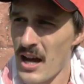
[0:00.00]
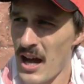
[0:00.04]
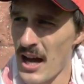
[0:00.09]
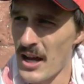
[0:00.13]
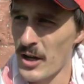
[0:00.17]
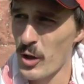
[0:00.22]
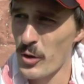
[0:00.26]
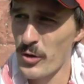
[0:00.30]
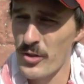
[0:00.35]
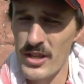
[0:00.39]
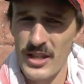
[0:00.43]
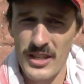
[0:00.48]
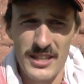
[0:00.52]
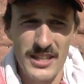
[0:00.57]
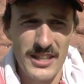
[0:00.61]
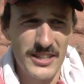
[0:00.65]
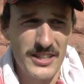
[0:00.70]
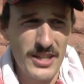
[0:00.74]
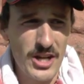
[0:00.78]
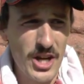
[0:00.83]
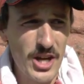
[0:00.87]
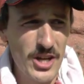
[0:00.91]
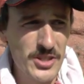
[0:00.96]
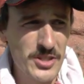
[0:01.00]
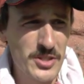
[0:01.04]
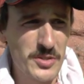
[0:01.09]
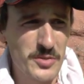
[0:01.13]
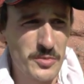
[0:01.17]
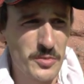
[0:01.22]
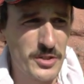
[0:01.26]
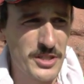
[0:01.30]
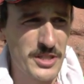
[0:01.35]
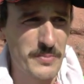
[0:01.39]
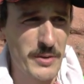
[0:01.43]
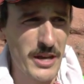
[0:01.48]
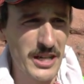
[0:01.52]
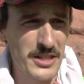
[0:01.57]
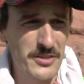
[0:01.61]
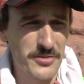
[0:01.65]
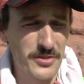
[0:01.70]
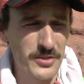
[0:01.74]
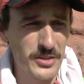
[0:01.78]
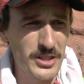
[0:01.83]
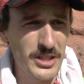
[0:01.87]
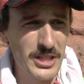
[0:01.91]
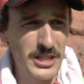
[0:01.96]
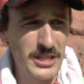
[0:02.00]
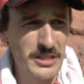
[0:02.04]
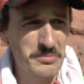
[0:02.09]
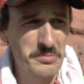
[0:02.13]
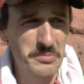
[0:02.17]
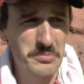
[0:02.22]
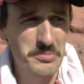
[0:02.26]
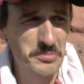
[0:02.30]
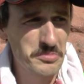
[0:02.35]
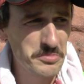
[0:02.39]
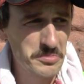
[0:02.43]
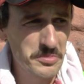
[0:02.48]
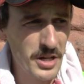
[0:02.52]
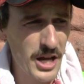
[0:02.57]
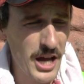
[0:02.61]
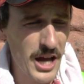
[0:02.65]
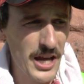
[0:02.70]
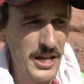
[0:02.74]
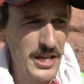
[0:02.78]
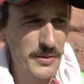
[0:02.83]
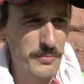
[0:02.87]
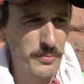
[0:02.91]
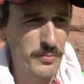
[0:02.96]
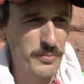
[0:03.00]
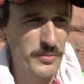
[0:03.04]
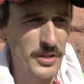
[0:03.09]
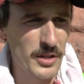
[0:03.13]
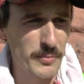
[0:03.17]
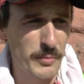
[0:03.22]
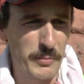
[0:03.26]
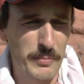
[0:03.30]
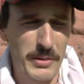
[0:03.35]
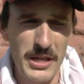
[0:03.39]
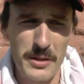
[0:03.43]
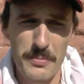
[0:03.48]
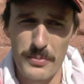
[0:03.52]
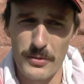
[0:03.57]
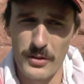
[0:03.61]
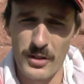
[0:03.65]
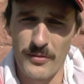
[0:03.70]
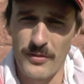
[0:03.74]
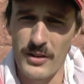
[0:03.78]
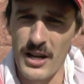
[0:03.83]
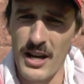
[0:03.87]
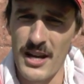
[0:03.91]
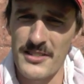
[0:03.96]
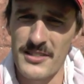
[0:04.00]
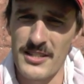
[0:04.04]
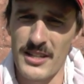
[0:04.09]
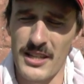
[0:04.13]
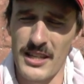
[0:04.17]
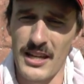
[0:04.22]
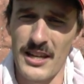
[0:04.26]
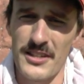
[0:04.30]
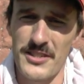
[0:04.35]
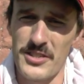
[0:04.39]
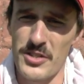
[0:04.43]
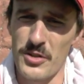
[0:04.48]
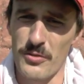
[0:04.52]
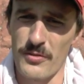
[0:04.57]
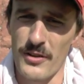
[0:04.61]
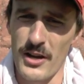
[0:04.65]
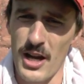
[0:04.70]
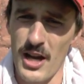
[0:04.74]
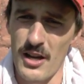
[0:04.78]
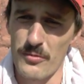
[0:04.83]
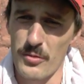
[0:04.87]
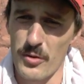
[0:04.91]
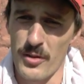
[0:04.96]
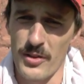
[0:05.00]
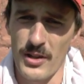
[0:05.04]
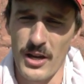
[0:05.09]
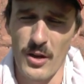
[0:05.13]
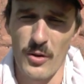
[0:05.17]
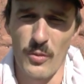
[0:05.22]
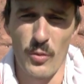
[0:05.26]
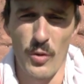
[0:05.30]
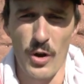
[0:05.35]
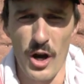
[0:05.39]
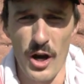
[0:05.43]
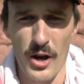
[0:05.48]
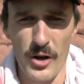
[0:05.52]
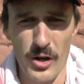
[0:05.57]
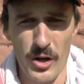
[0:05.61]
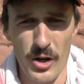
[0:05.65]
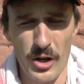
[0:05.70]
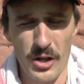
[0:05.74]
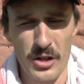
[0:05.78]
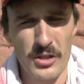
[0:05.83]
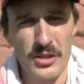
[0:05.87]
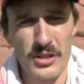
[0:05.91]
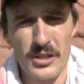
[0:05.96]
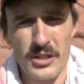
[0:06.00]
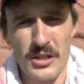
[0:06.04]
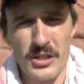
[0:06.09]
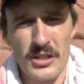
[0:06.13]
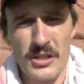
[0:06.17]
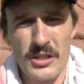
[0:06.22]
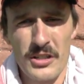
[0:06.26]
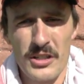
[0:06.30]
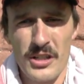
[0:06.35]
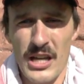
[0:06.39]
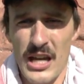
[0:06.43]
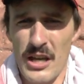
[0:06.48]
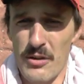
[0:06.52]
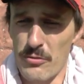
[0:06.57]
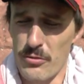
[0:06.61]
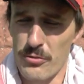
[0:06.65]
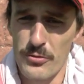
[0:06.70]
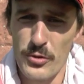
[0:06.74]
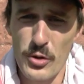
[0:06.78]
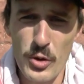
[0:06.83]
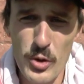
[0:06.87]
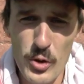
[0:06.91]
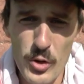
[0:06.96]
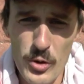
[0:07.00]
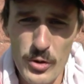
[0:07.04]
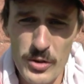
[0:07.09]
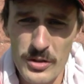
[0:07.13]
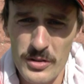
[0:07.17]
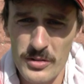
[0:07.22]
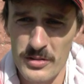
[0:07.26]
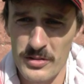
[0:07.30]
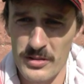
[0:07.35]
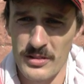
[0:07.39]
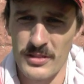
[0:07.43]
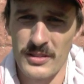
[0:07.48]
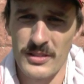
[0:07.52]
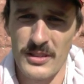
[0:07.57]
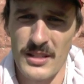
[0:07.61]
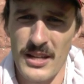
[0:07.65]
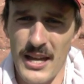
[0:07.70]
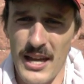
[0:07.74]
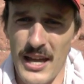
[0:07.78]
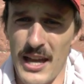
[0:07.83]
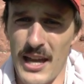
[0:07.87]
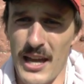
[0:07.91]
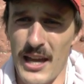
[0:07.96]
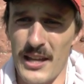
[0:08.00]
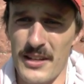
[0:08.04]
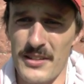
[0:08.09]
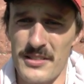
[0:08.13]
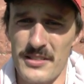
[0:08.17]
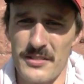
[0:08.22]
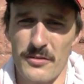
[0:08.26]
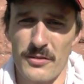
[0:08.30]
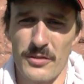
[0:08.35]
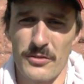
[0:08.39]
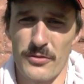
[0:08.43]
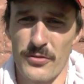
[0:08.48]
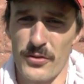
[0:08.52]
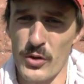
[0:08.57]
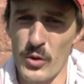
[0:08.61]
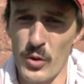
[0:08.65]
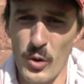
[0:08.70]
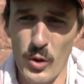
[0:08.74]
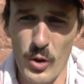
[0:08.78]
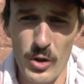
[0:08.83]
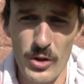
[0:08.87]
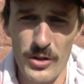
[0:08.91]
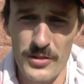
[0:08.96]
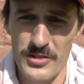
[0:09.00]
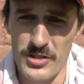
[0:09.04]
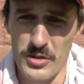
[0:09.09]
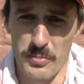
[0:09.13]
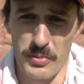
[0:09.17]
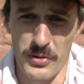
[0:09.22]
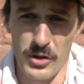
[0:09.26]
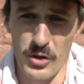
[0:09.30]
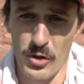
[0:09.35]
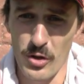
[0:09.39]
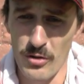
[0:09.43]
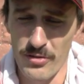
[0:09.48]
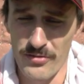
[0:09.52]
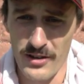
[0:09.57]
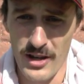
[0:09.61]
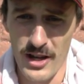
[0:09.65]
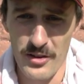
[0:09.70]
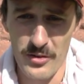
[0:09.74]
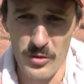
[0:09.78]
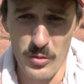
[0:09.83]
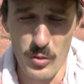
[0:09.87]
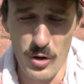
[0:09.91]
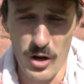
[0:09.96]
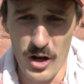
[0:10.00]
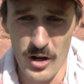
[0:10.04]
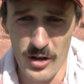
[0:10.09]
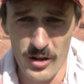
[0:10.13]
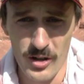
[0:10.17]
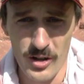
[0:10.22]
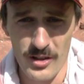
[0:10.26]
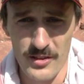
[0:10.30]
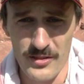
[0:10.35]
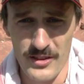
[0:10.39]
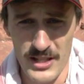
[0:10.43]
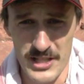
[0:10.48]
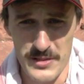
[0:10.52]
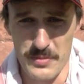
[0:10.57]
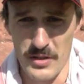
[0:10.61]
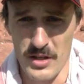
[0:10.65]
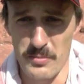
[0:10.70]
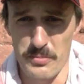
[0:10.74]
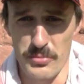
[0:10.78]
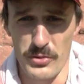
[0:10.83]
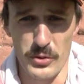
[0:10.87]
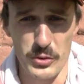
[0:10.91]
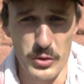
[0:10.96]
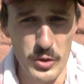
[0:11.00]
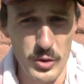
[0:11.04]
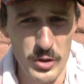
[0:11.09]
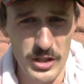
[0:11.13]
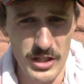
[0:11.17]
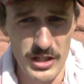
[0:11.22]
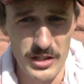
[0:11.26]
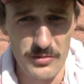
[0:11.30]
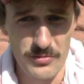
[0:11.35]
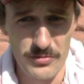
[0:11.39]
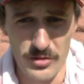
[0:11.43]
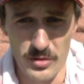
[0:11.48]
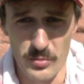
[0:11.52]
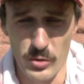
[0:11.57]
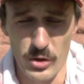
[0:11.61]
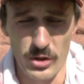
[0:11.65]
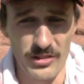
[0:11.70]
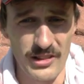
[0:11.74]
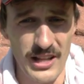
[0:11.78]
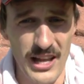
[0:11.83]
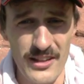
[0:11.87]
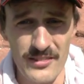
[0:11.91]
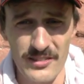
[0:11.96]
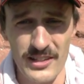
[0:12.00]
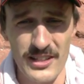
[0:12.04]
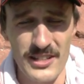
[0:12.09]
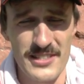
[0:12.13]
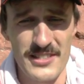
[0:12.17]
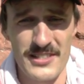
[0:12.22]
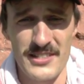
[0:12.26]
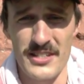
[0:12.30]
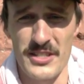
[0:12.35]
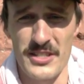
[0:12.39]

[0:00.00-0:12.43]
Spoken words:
I don't think he does, respectfully. The people of Gaza can't survive without water and food and fuel to purify the water that's been polluted from relentless